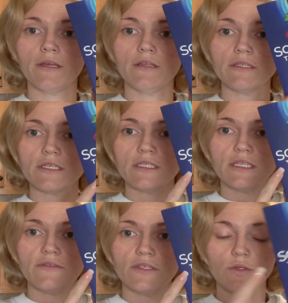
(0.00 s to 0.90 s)

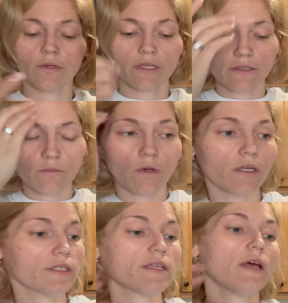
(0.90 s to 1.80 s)
Scentiva toilet
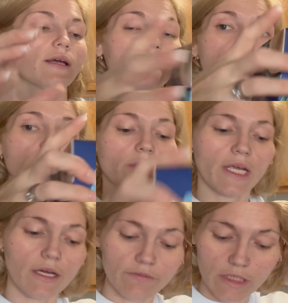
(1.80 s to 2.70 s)
wands, because that's what I
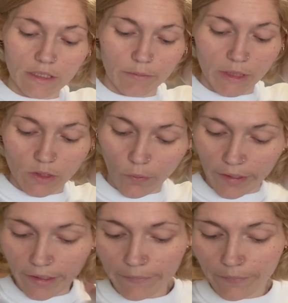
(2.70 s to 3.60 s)
have to clean my
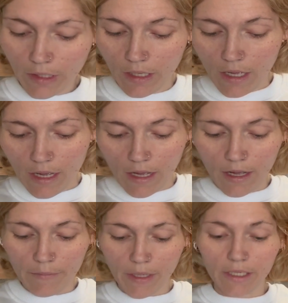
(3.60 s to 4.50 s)
toilet.
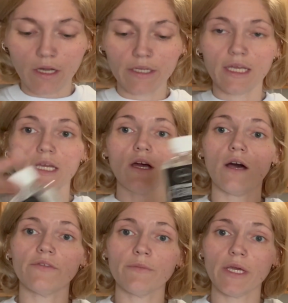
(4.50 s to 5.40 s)
I got a
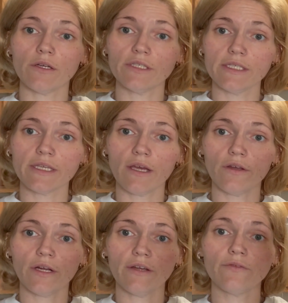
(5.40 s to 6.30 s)
coffee maker
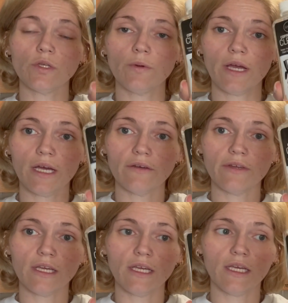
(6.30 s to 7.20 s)
descaler. If you have
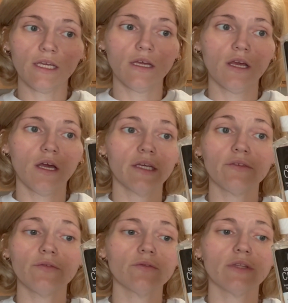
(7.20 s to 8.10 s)

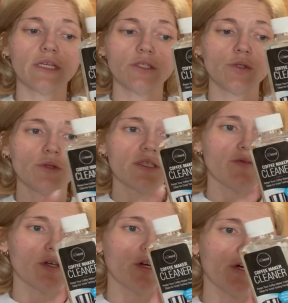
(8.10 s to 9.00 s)
they do this
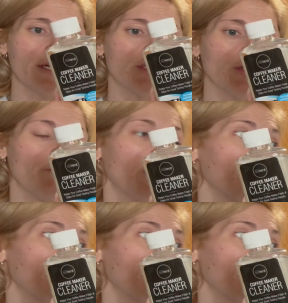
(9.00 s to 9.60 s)
for Keurig too, but